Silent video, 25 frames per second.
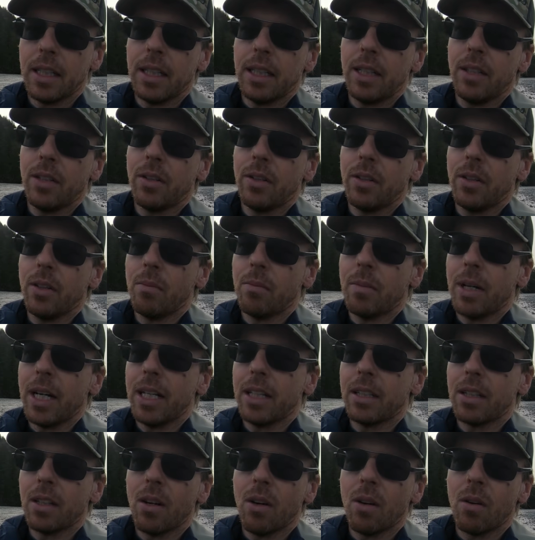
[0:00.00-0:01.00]
you
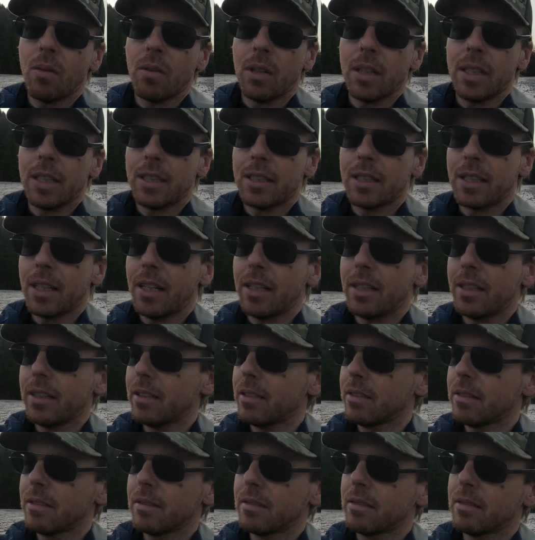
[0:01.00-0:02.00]
might only
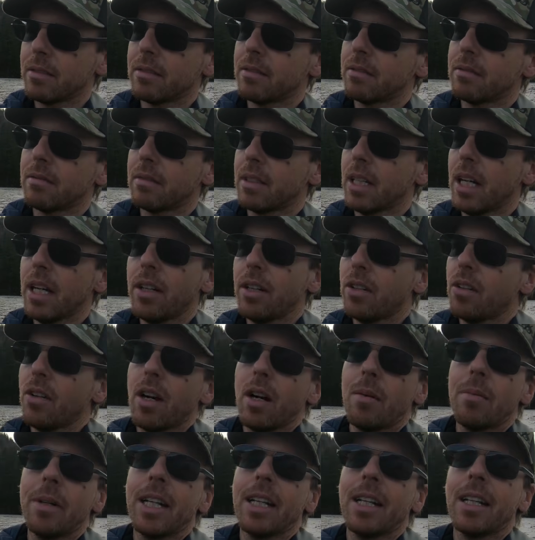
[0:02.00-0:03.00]
sell, I don't know
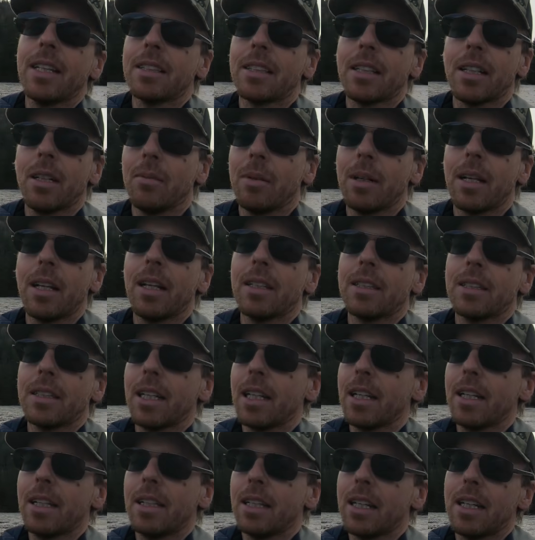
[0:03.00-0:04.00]
how many they sell, but let's
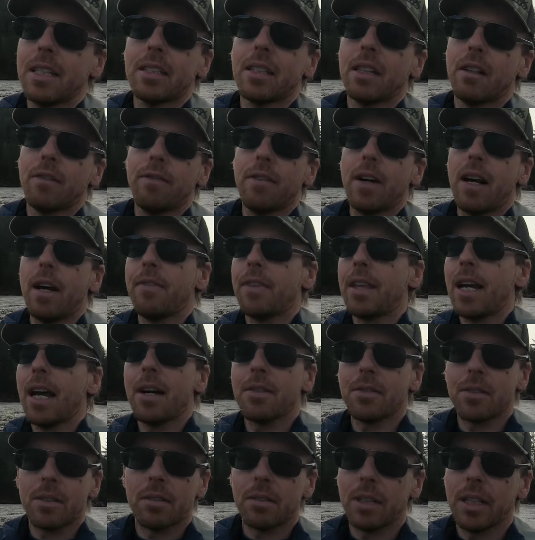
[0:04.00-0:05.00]
say that they sell
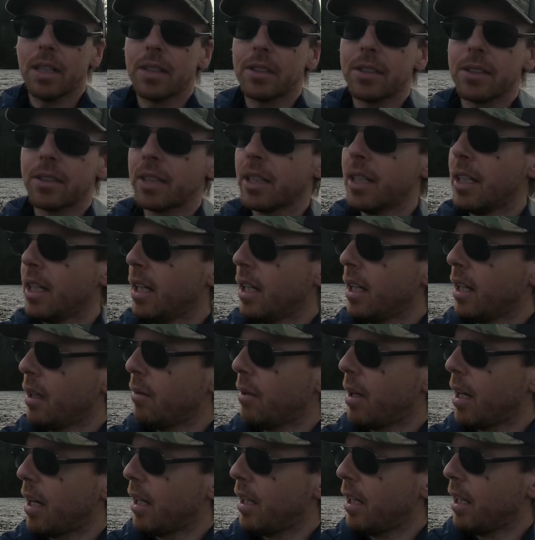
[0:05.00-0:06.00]
5,000 reels,
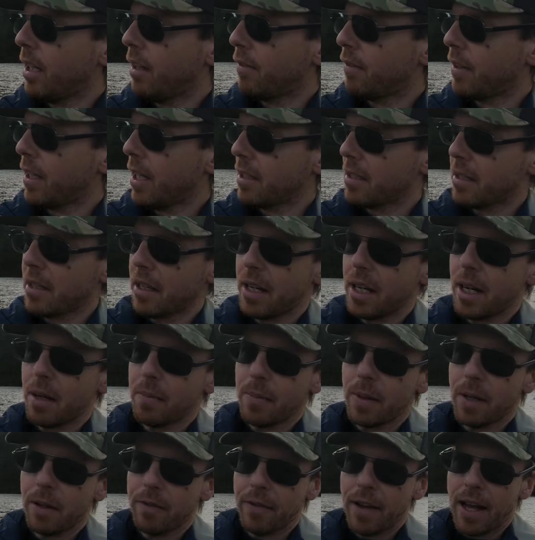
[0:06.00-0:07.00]
where if they set up
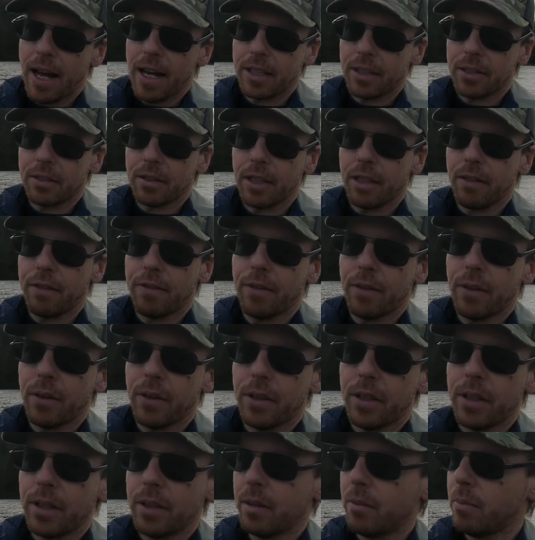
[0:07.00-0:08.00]
a factory
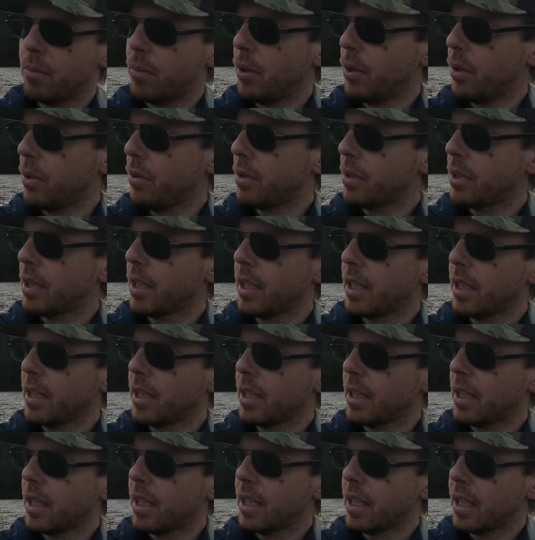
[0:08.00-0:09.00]
for
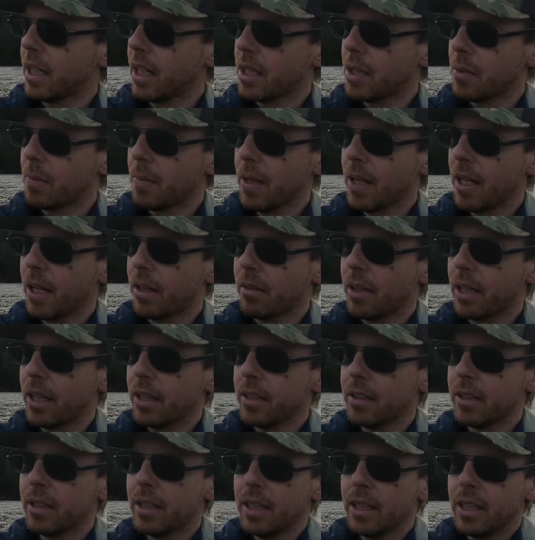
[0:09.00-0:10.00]
producing a spinning
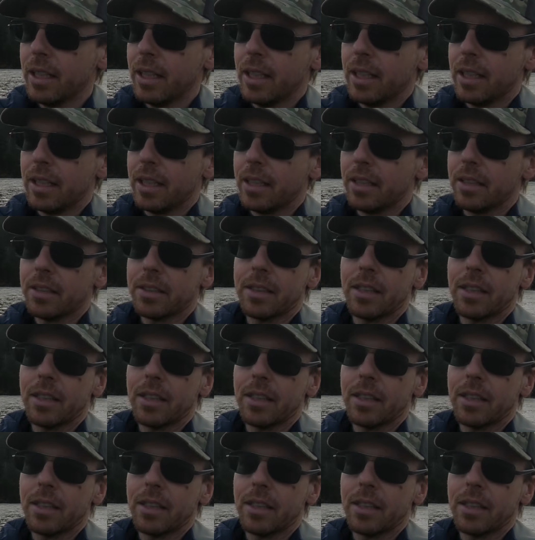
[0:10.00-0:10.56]
reel, they'll